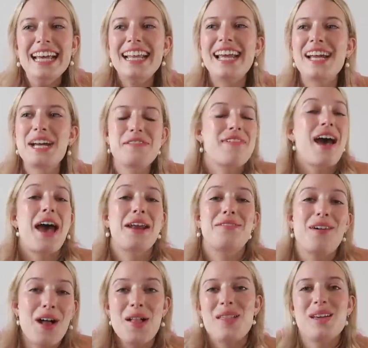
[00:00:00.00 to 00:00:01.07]
Like of, out of
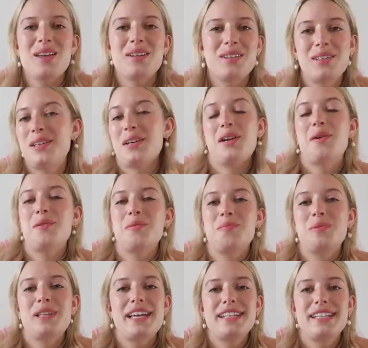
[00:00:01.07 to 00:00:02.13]
all the, you know,
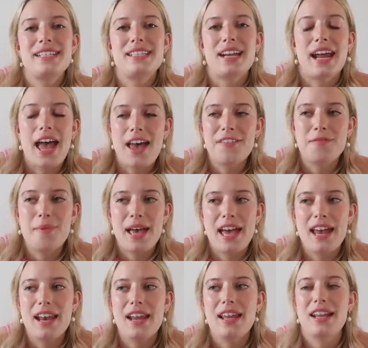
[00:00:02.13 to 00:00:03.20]
places that I have
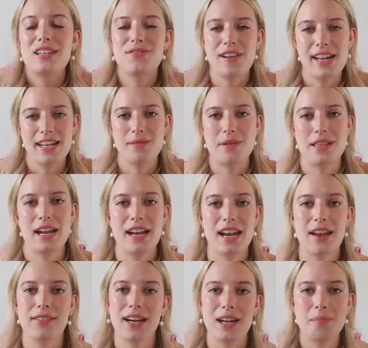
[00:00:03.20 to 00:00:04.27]
been, it's funny to me that I
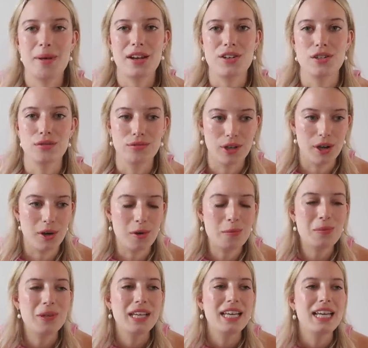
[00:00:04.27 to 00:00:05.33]
never had been to
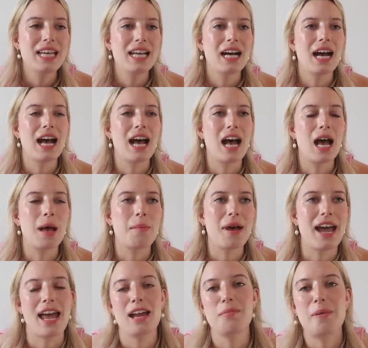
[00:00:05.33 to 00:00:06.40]
Rome. Um,
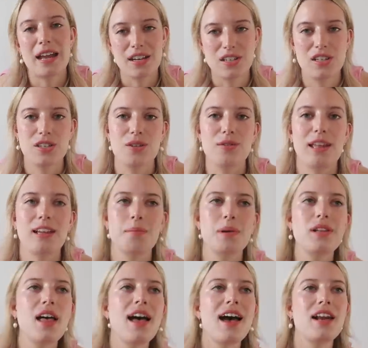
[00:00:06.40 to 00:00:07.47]
I had been to like
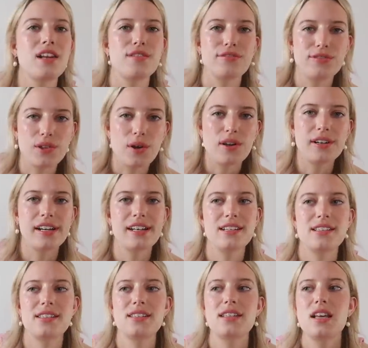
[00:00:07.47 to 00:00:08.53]
Milan and
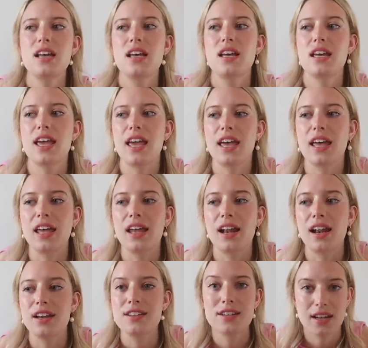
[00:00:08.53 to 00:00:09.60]
Florence
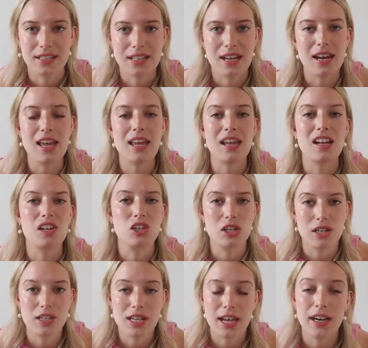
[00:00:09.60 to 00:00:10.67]
and Tuscany and
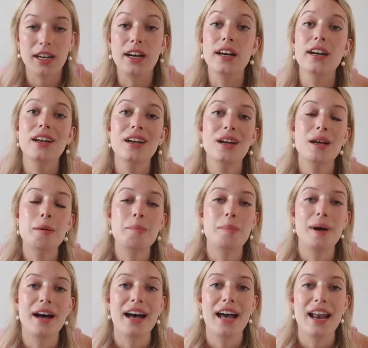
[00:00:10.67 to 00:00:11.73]
Cinque Terre,
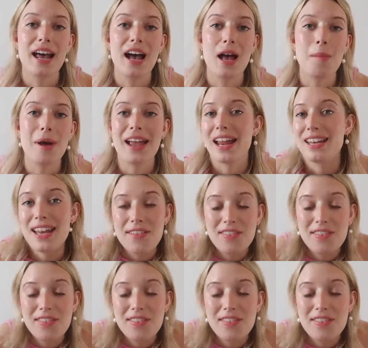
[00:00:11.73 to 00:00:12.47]
but um, I had